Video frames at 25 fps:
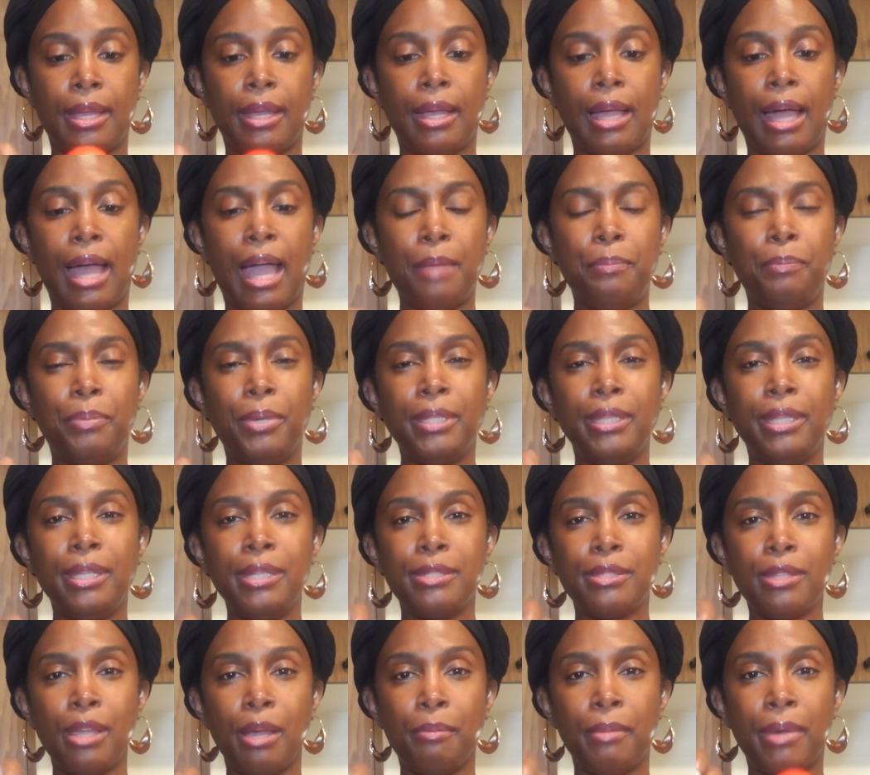I put
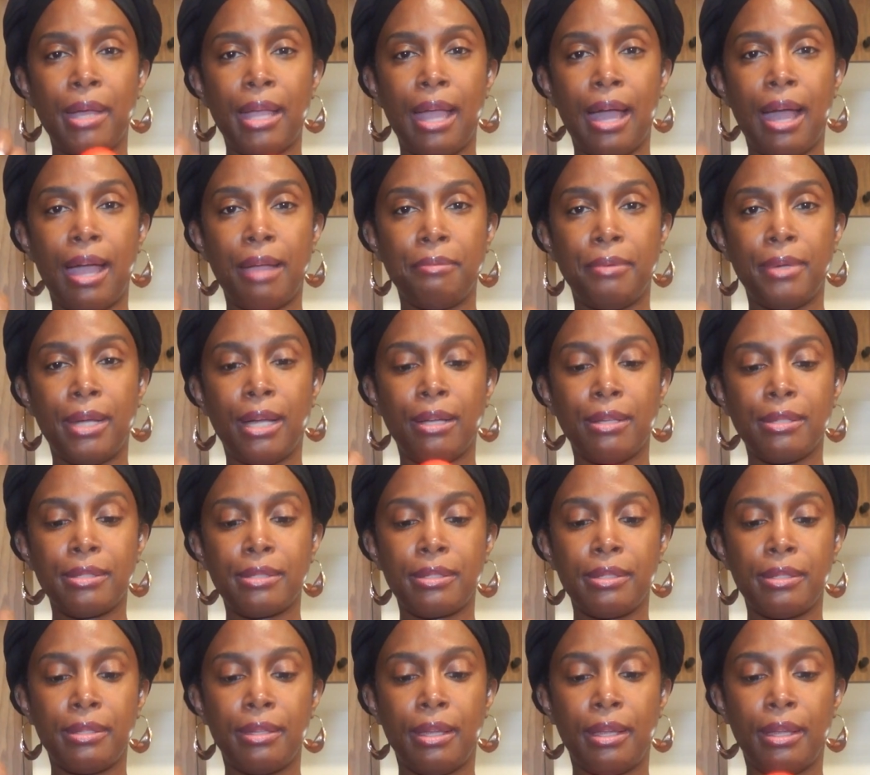this on my
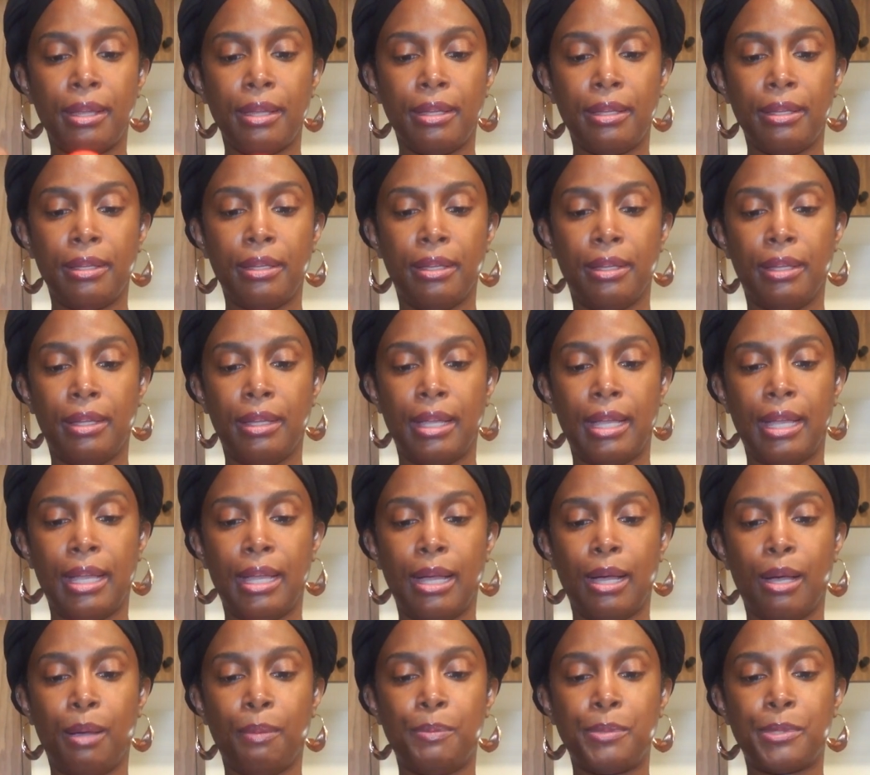eyebrows. It
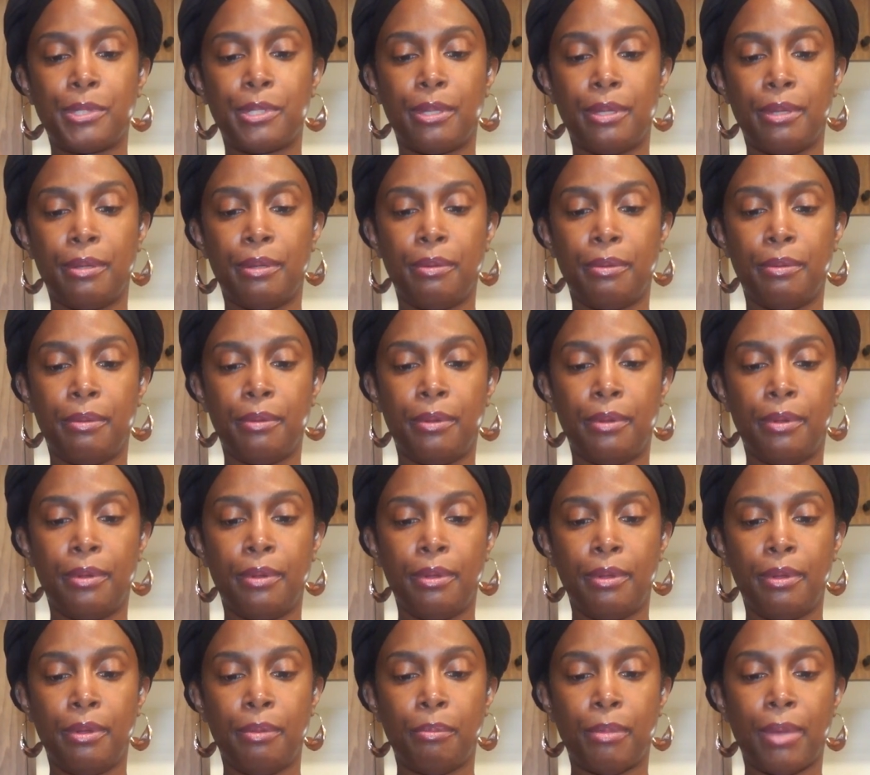helps
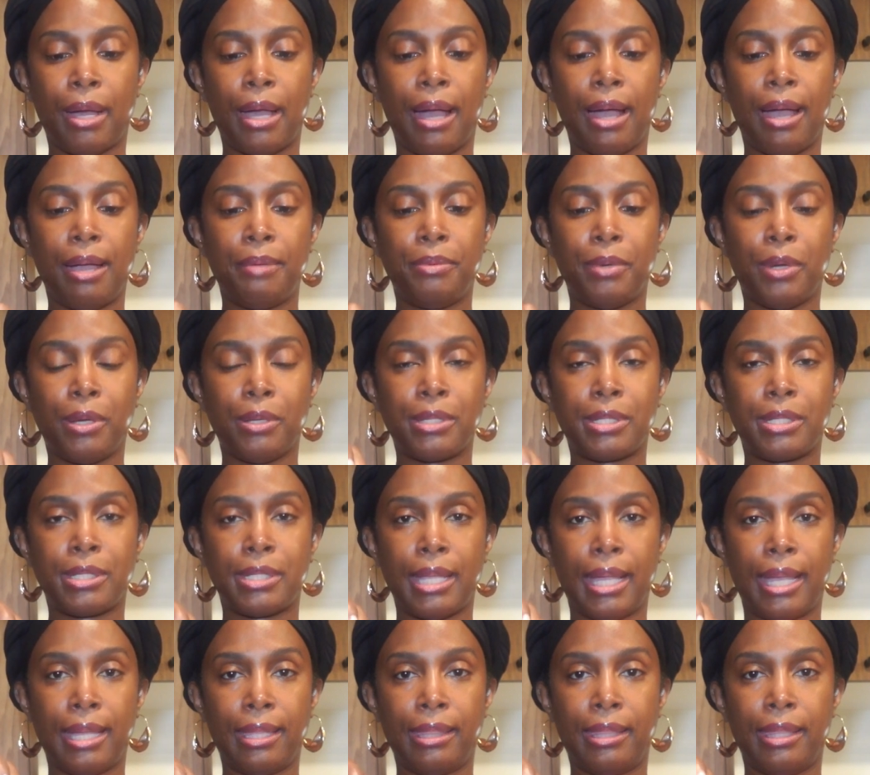my eyebrows
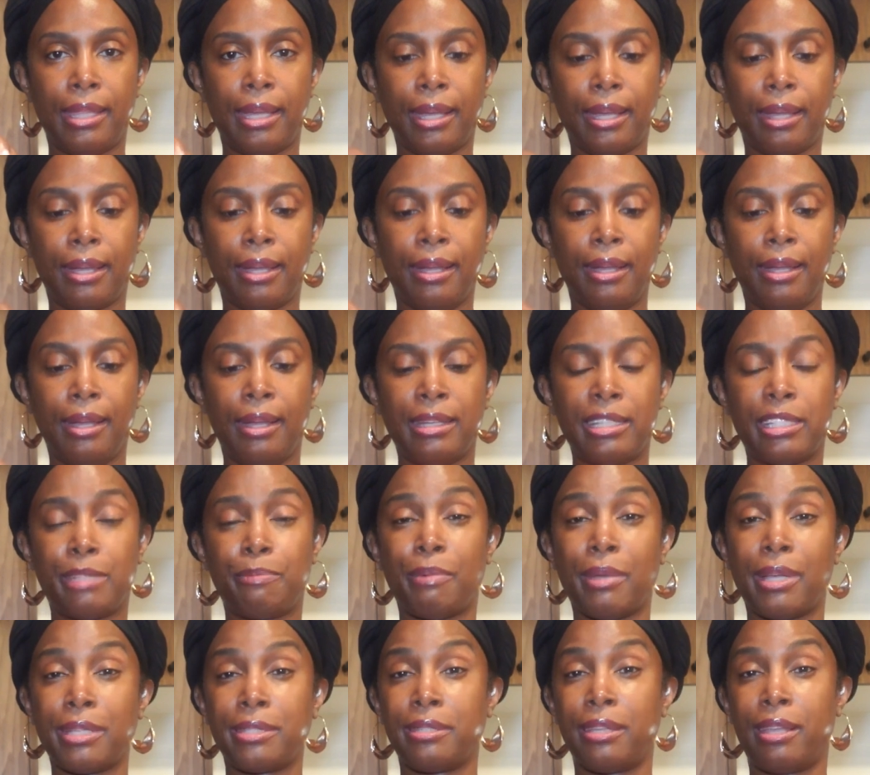stay thick,
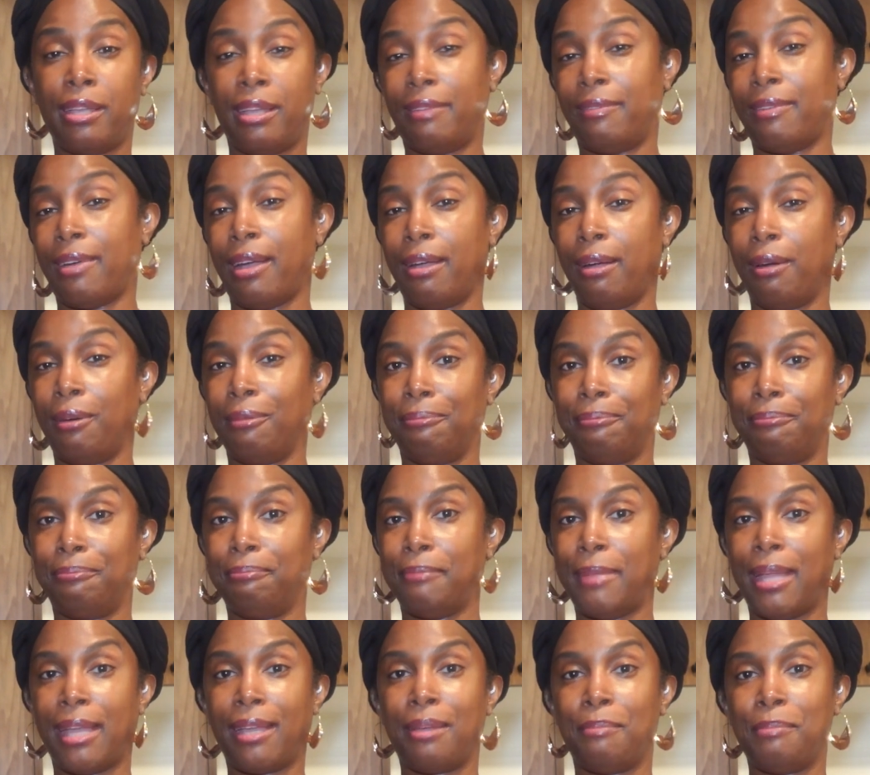especially if I
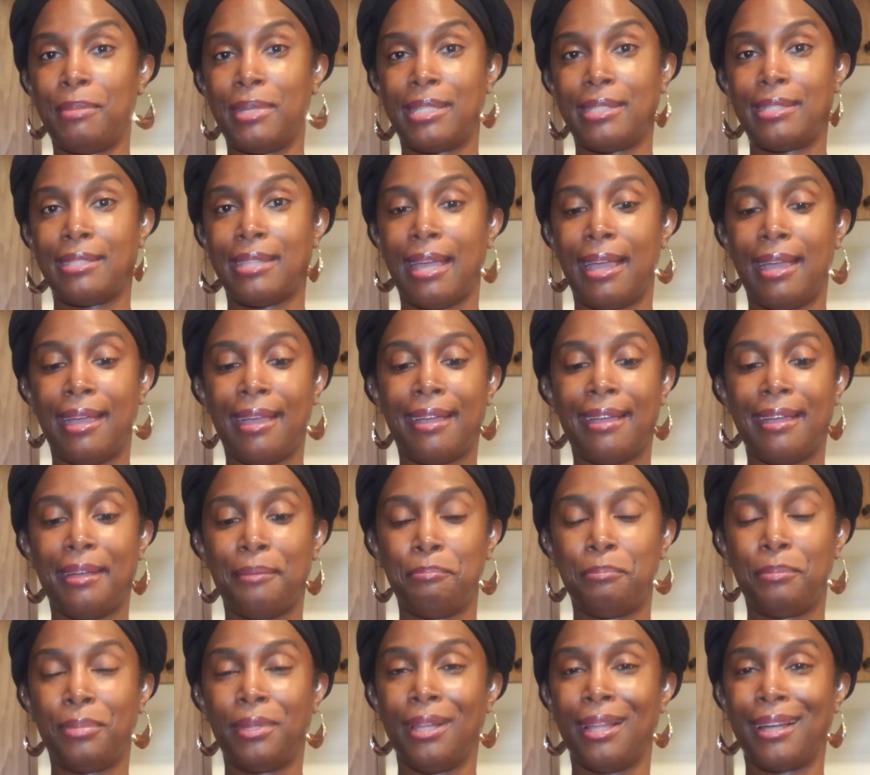make a mistake
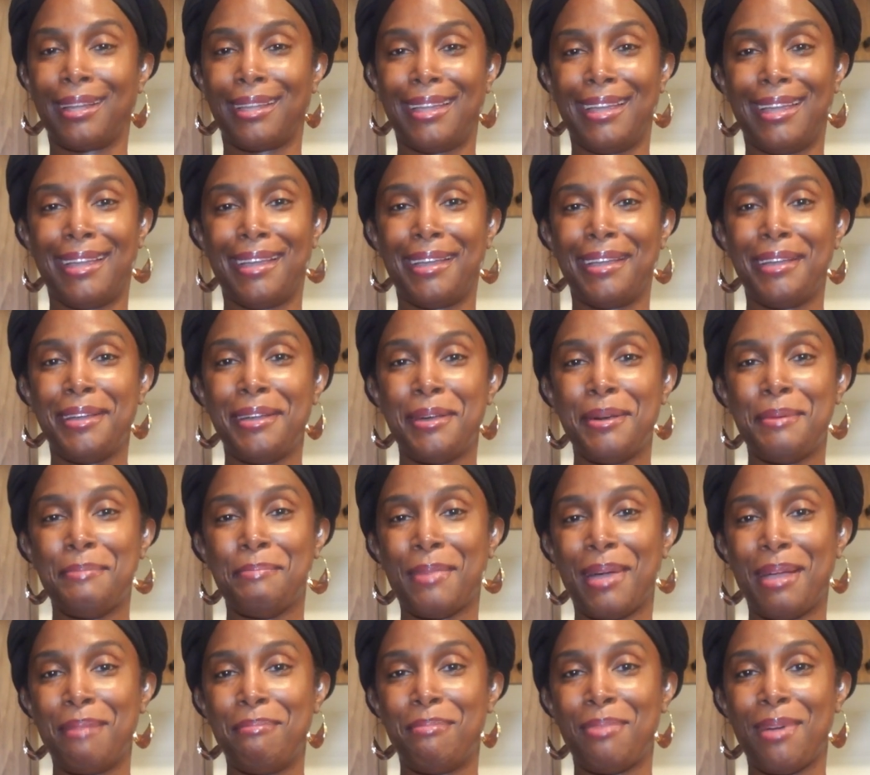plucking
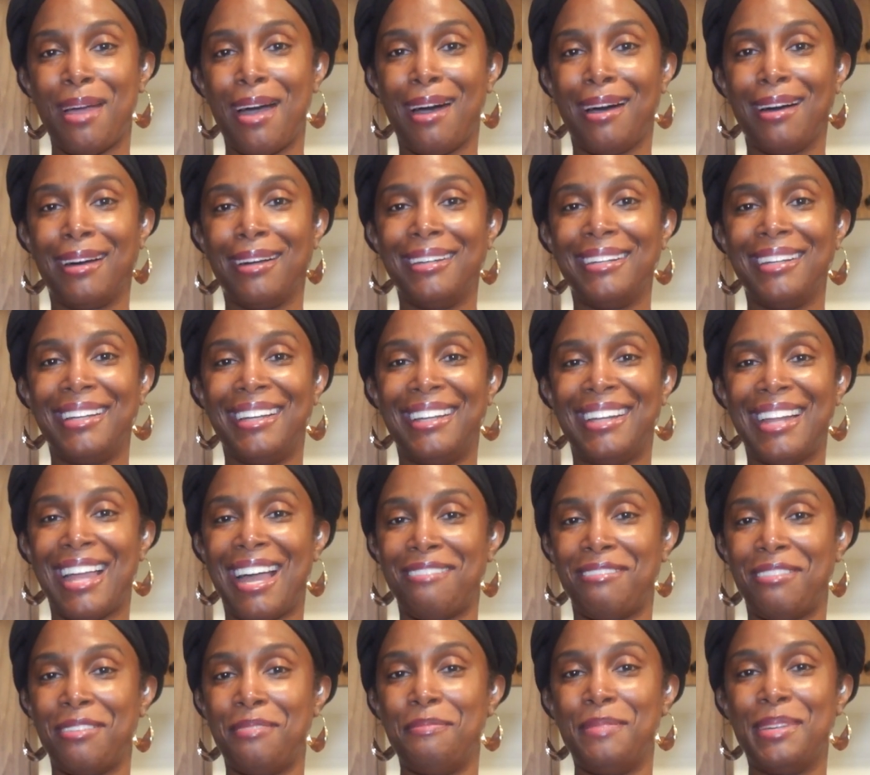my brow and
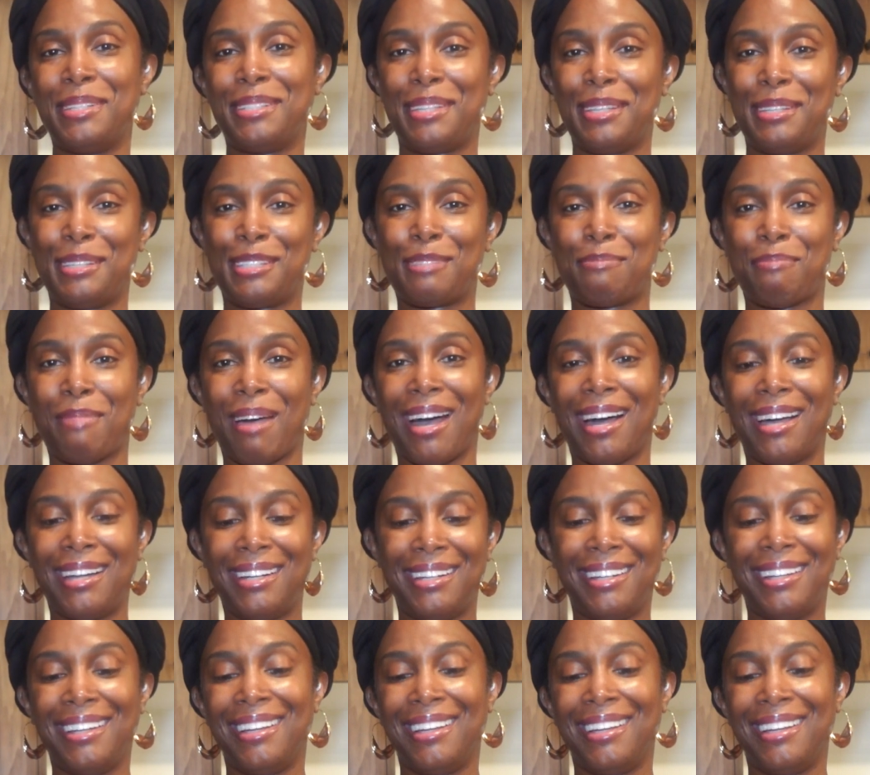have a missing spot.